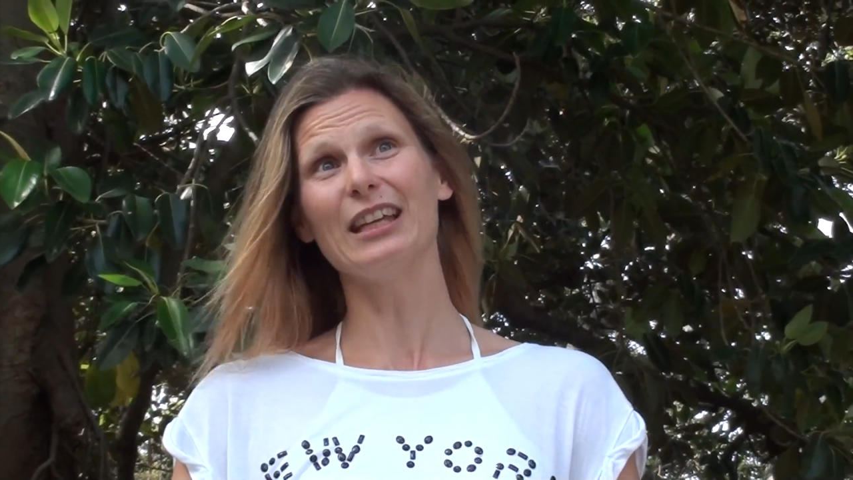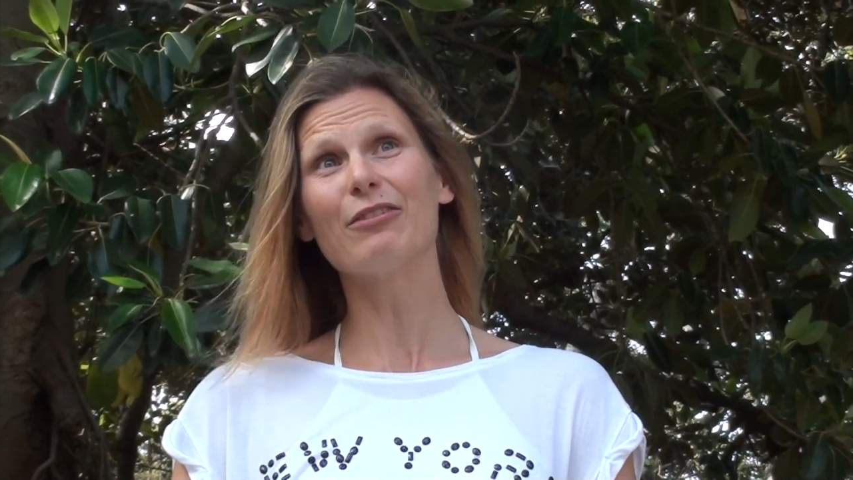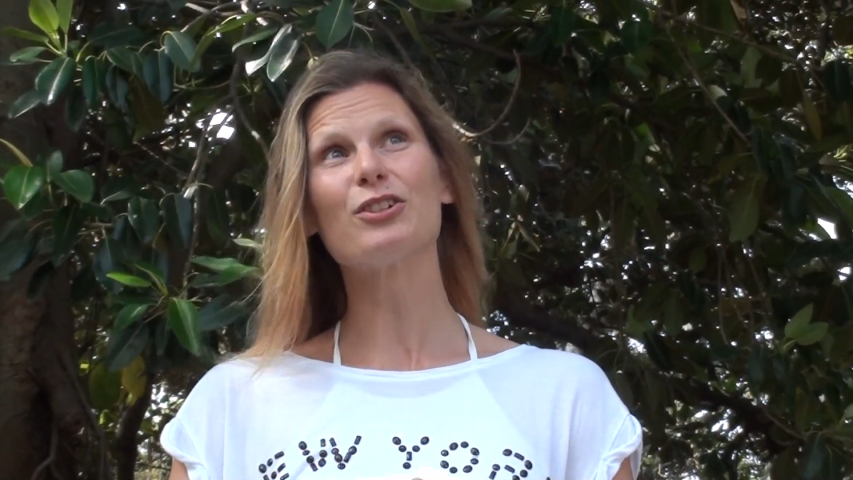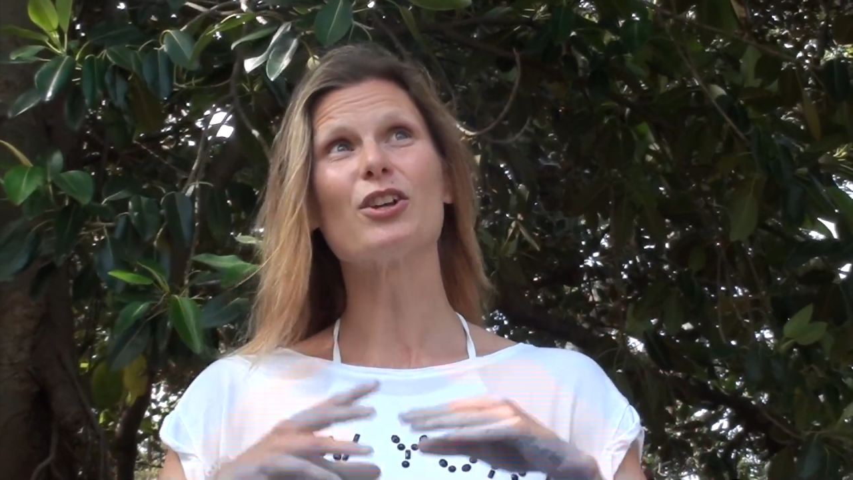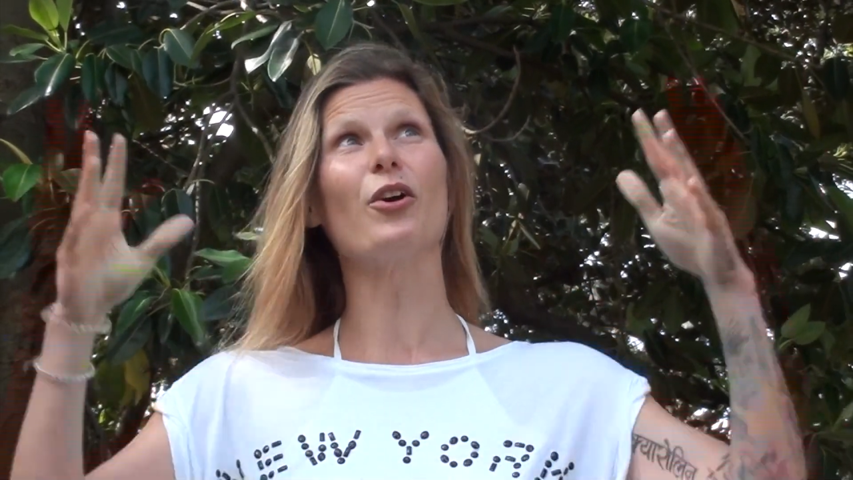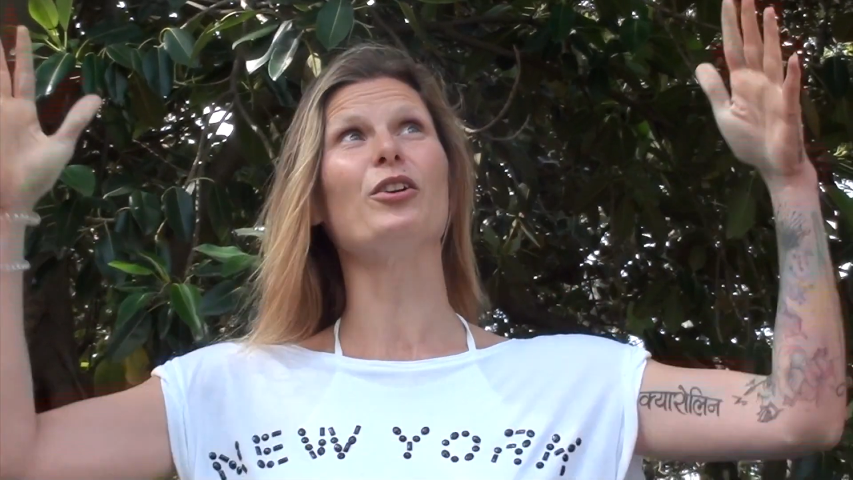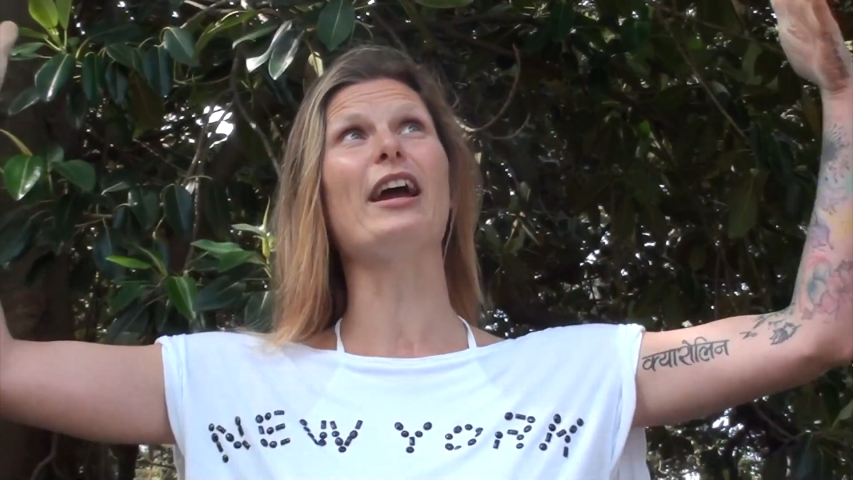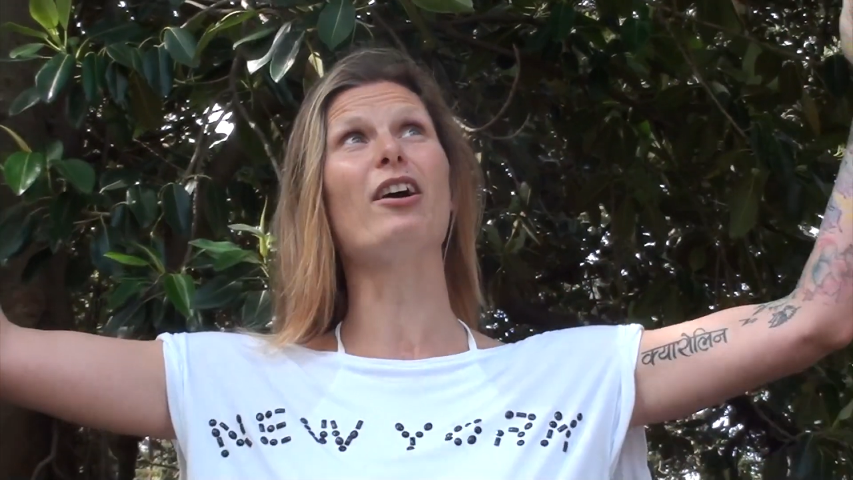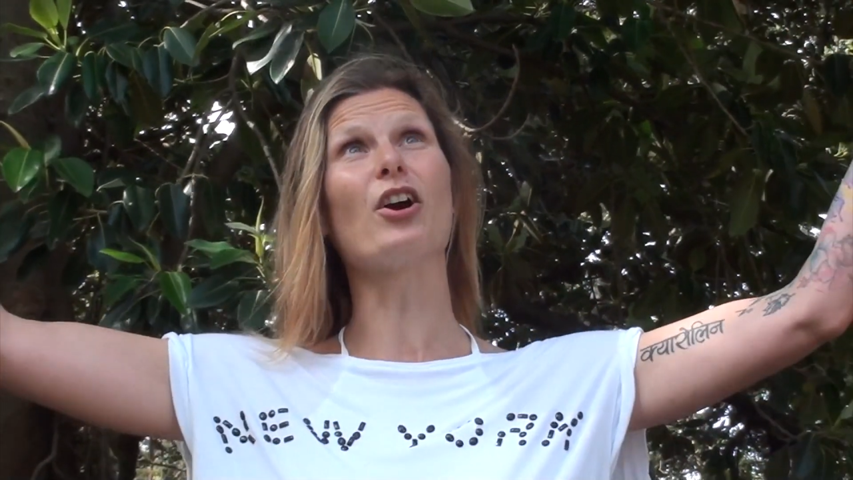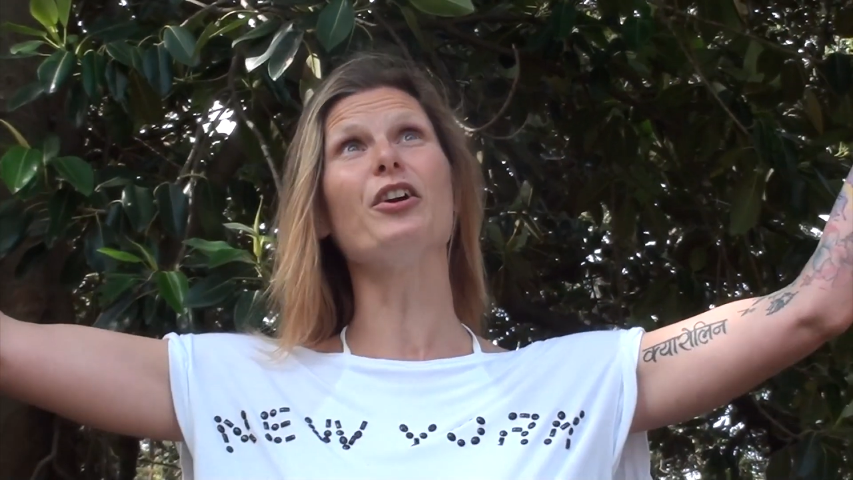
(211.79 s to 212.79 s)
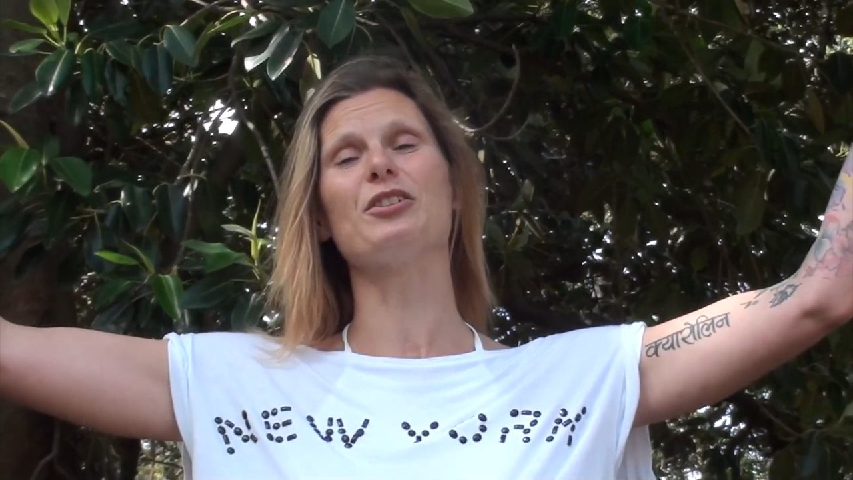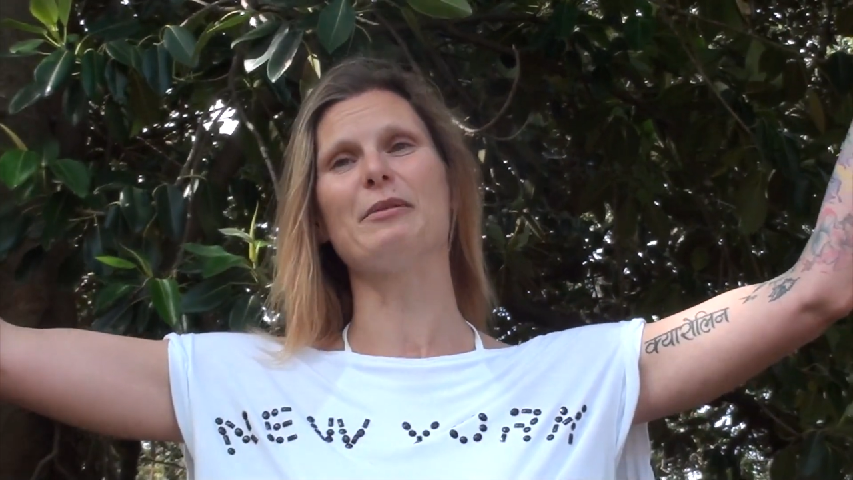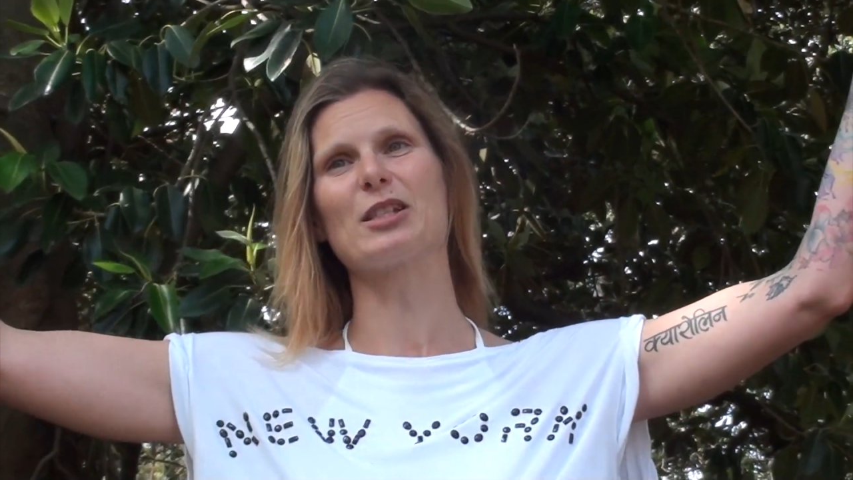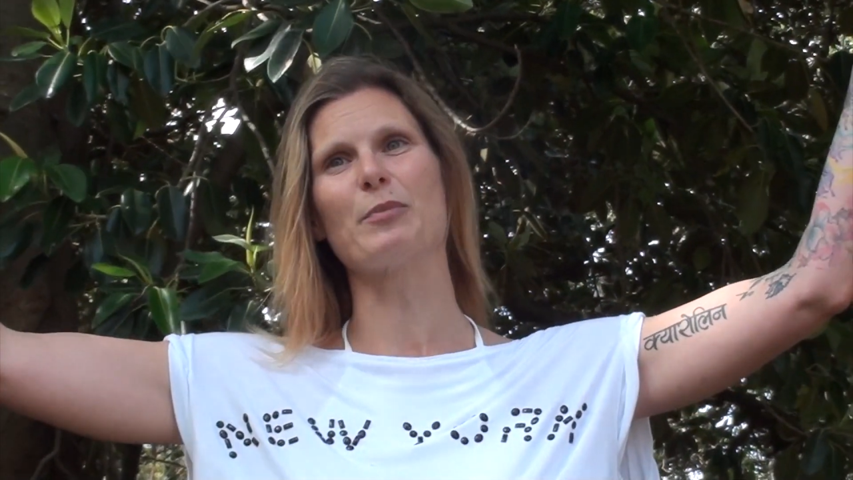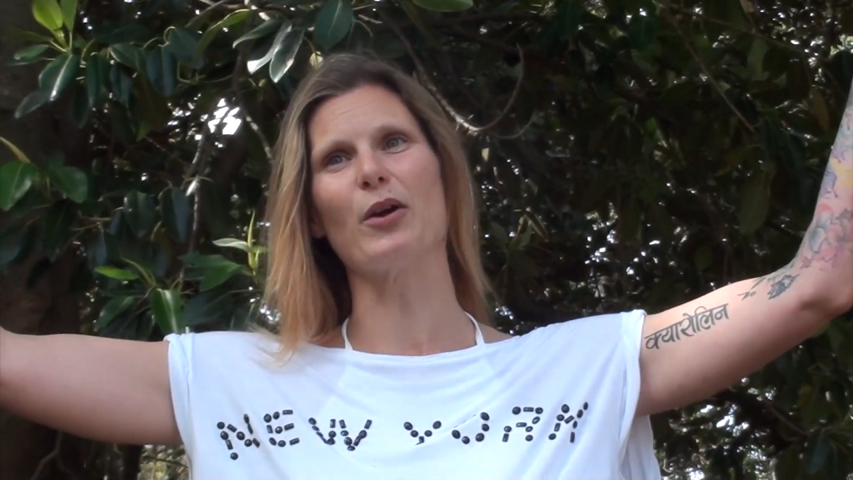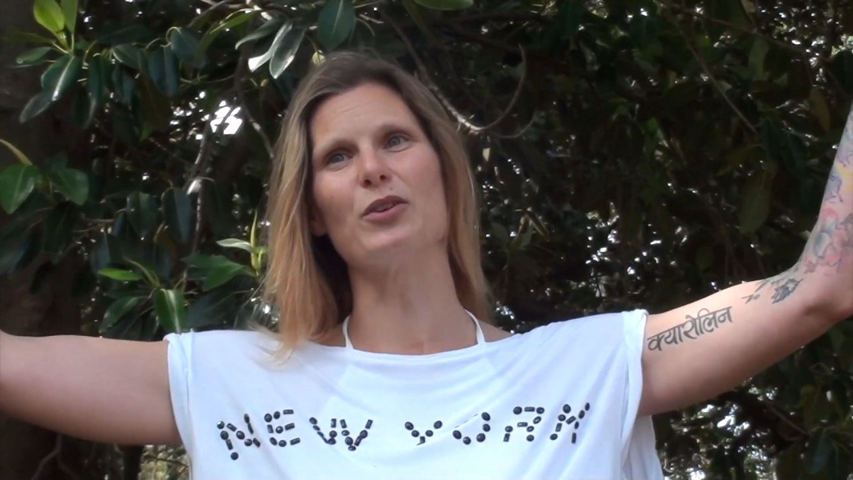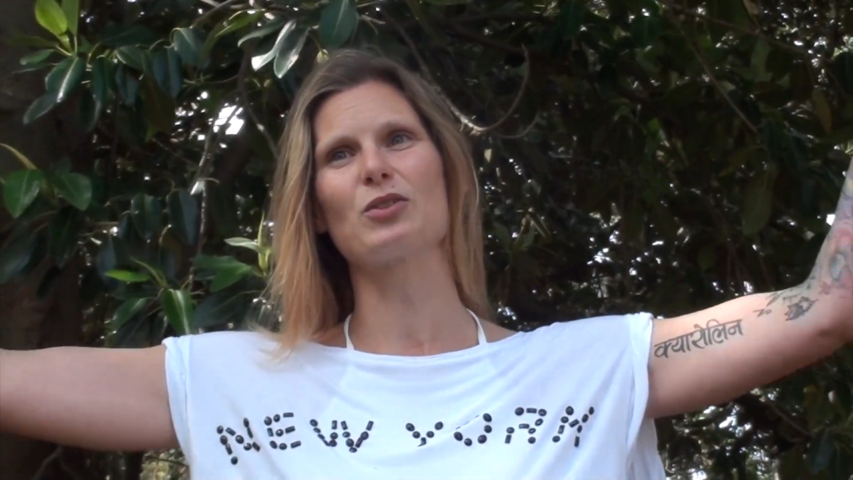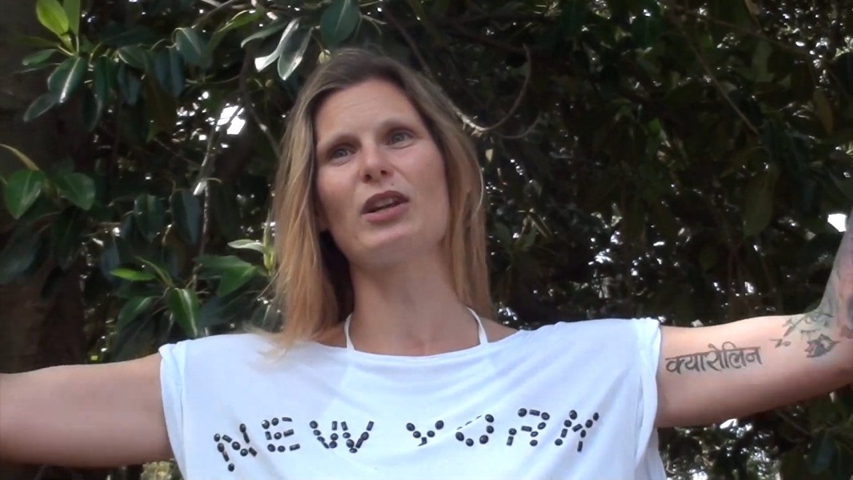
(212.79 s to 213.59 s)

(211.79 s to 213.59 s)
even though they are going to be exposed